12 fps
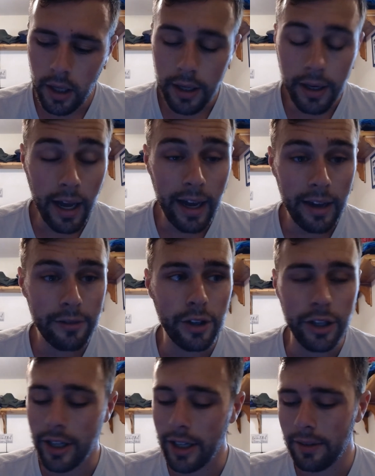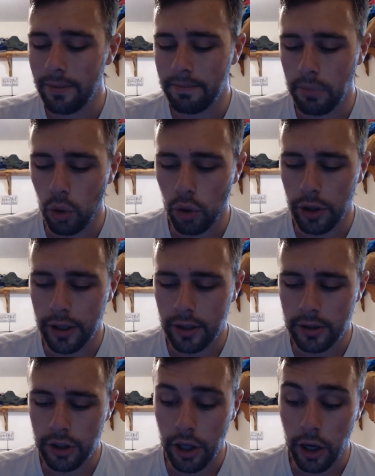Nav, again,
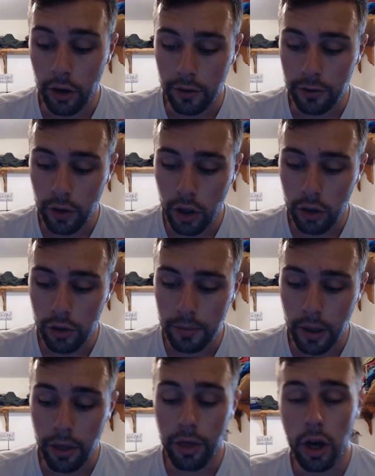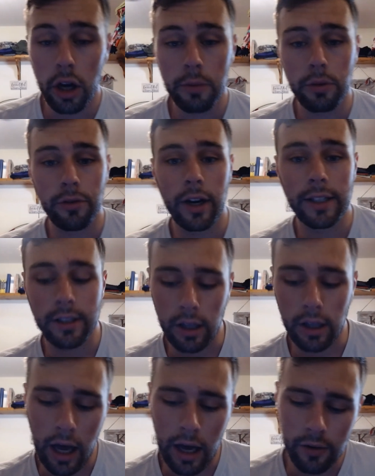boring, generic flow, but Thug provides a
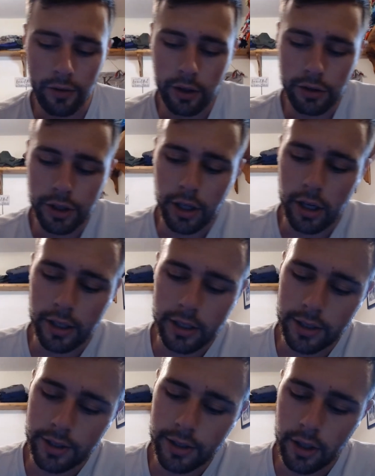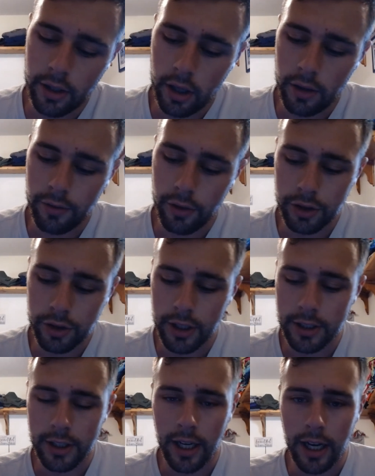lot of energy on his verse
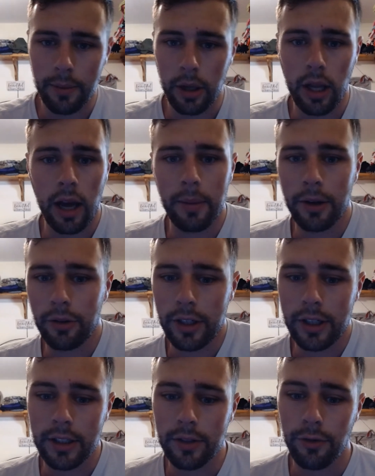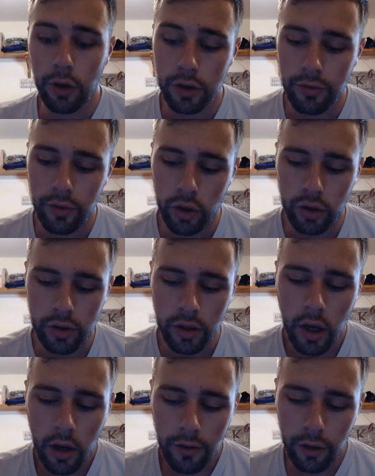this time, a lot better than his first
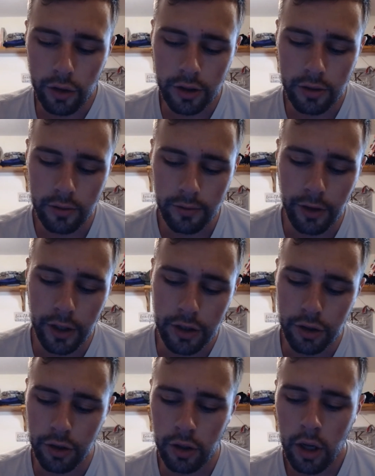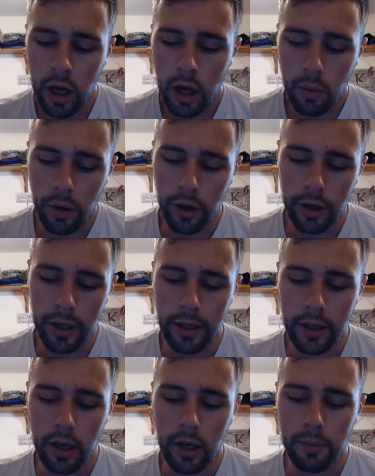feature, where
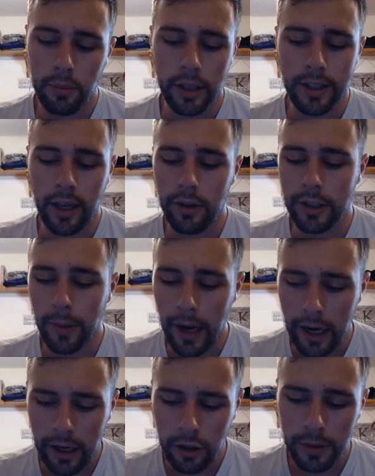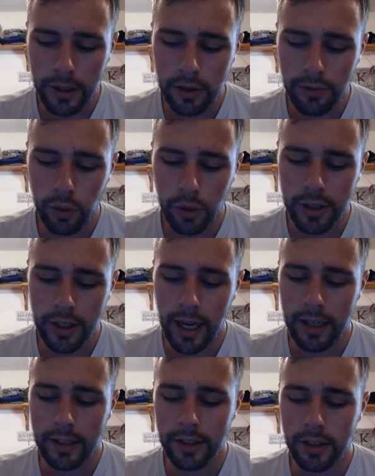he breaks out his higher pitched voice to
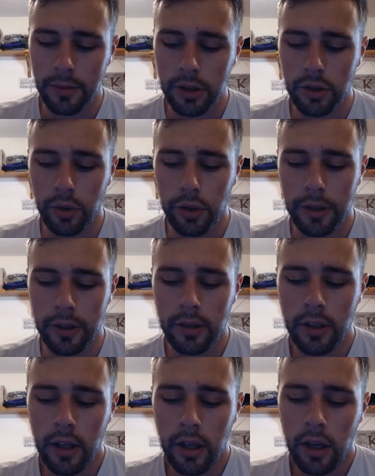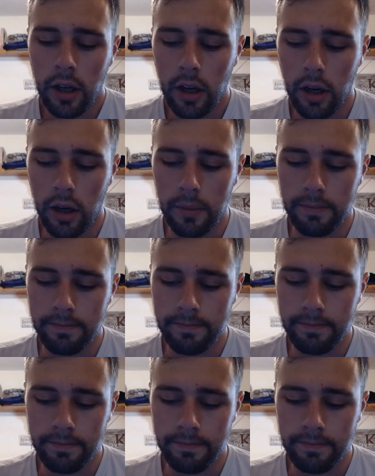add in some enjoyment. I